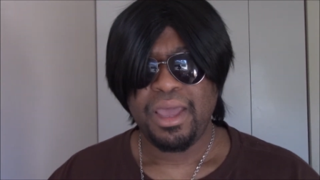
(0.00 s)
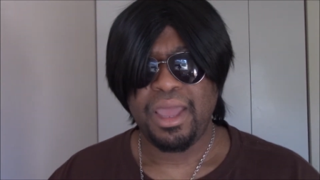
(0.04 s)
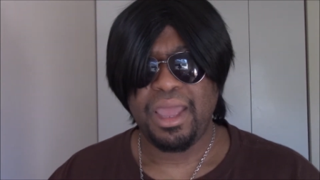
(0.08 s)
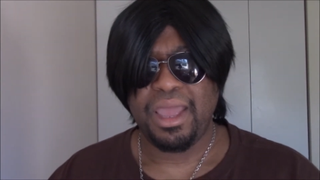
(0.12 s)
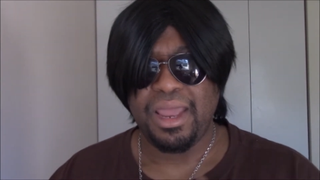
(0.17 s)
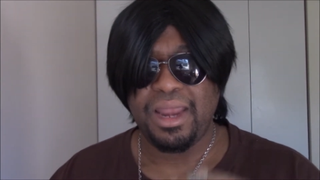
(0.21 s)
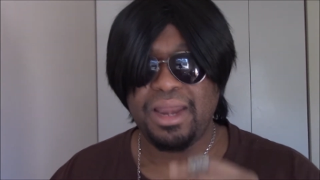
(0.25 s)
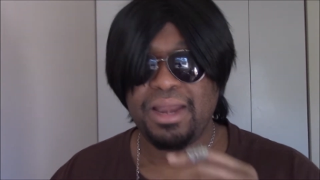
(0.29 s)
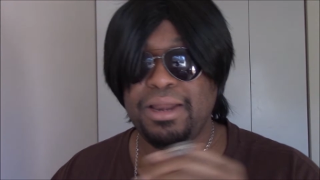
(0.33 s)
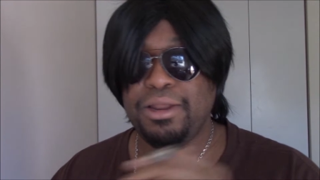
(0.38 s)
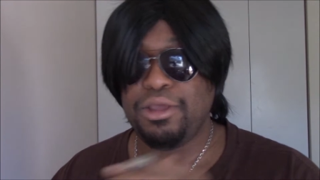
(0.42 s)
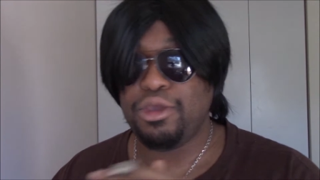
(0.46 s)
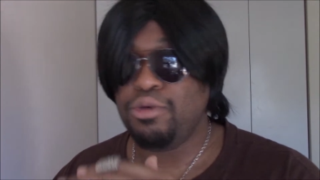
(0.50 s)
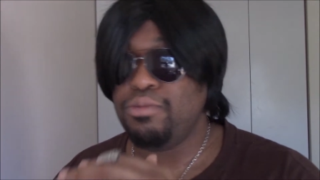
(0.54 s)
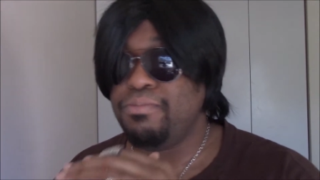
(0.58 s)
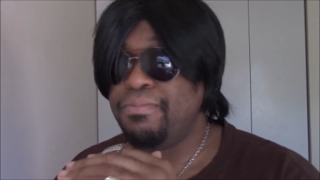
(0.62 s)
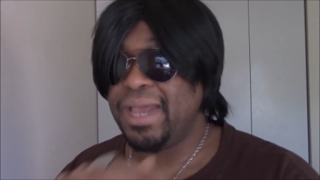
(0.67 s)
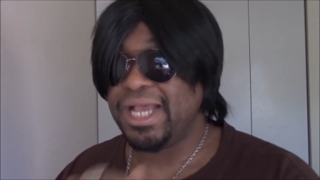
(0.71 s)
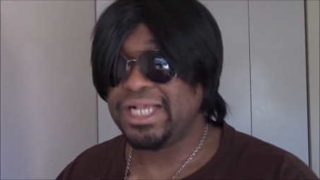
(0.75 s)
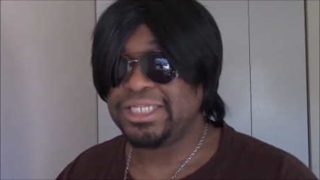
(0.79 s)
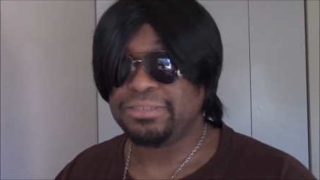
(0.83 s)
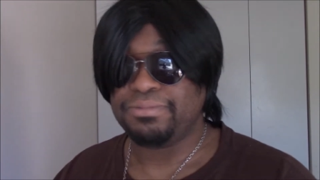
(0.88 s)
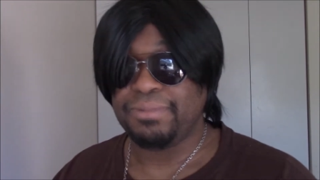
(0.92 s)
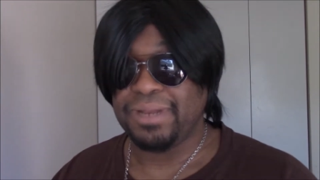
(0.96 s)
And you
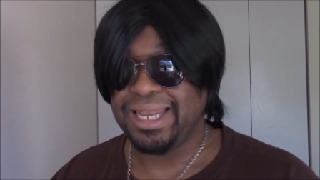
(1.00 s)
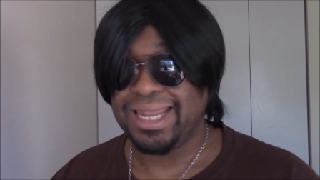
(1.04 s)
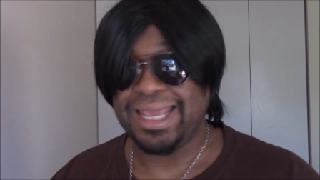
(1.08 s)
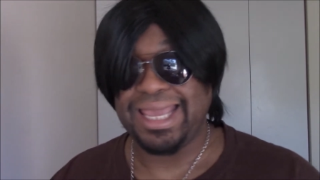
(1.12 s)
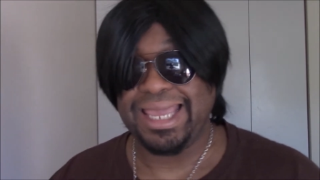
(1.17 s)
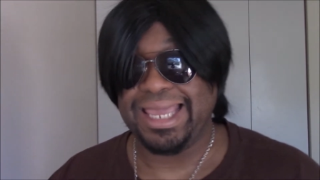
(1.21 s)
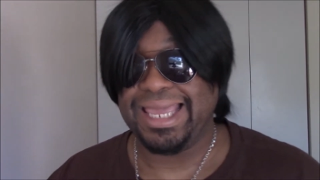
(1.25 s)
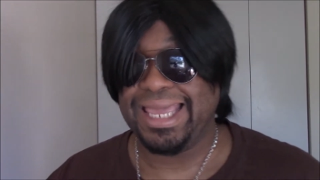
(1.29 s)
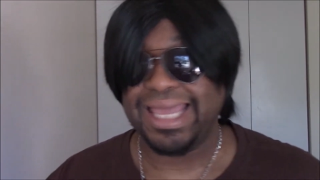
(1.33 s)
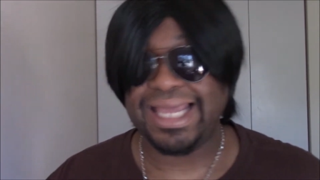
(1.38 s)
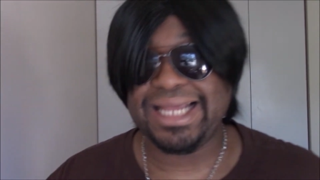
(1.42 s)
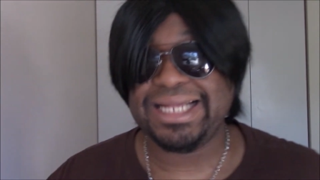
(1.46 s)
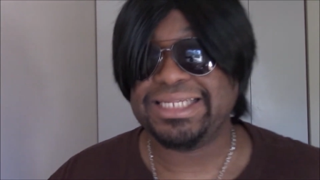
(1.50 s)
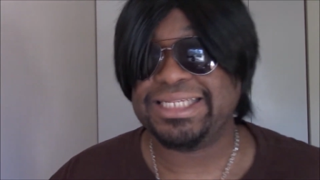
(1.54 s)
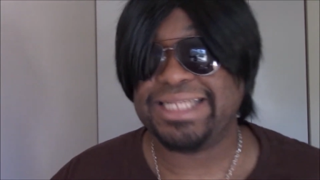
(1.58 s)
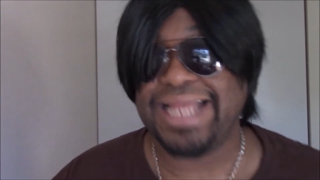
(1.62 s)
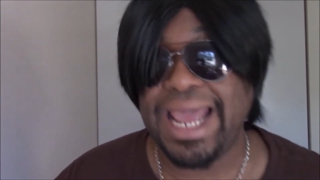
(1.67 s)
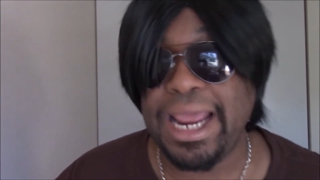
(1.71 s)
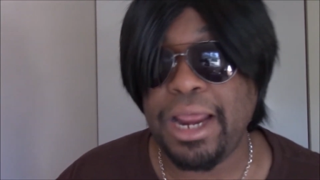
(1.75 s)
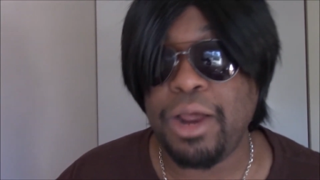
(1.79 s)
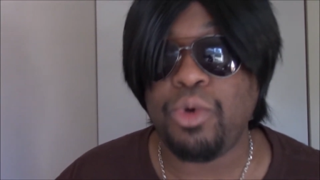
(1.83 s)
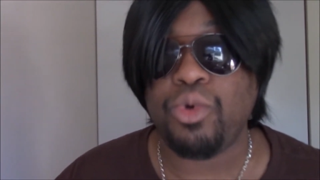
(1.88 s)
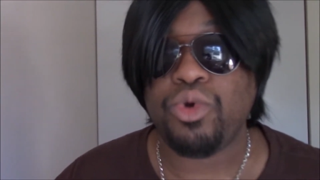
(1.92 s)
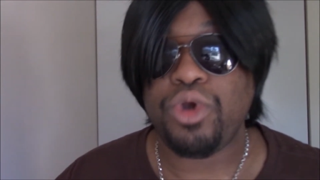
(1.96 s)
best believe kids,
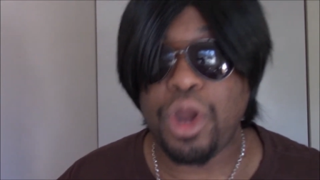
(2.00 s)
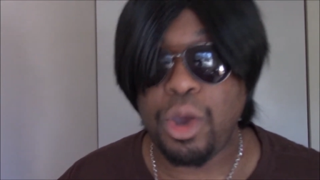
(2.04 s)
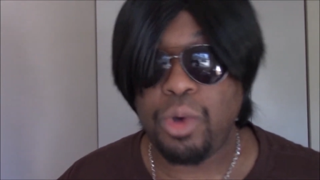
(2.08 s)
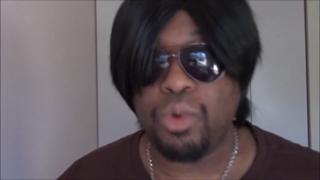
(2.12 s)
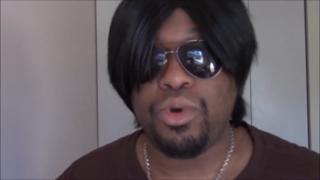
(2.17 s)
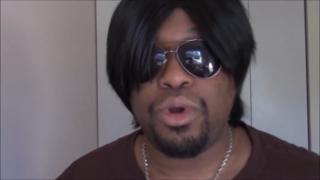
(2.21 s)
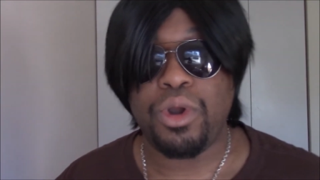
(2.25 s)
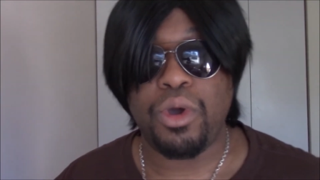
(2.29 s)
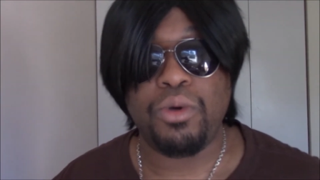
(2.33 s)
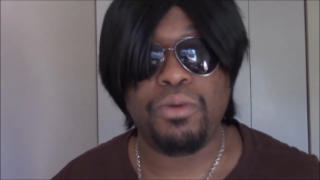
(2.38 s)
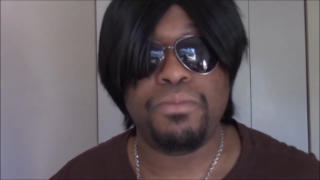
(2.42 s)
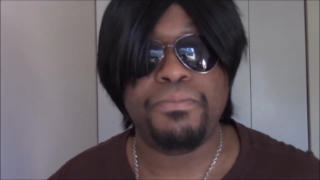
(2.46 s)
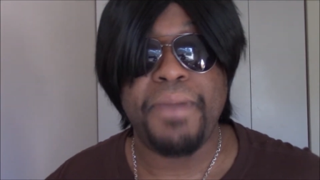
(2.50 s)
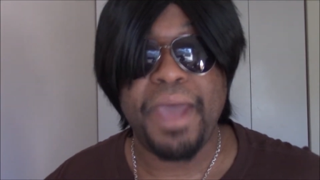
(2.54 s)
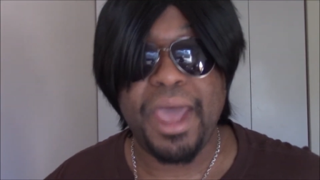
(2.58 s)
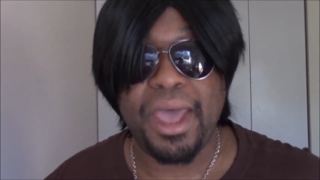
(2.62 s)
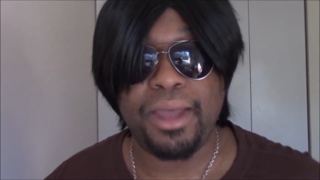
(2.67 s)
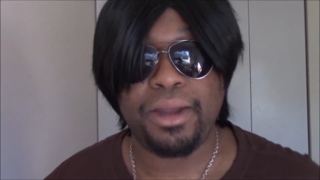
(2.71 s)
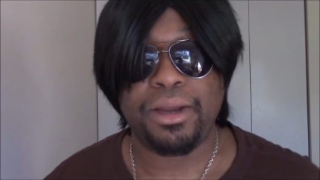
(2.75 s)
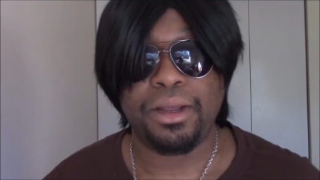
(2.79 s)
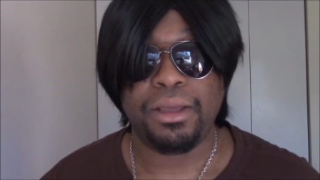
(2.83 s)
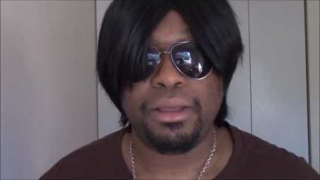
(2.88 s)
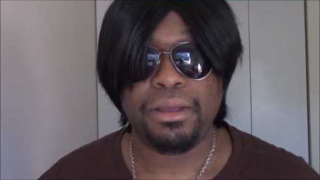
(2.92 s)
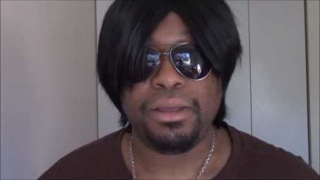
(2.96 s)
they don't know no
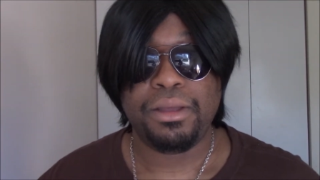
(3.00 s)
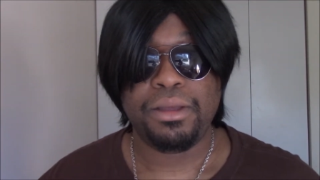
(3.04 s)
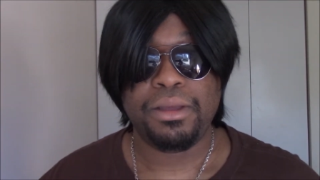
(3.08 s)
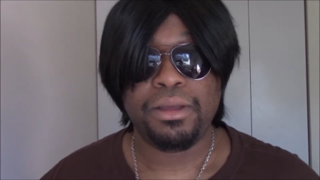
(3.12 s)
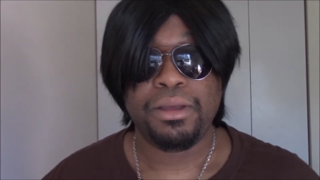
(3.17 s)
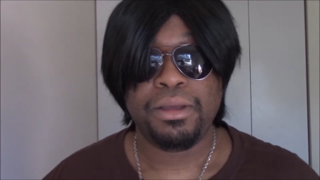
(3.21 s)
better.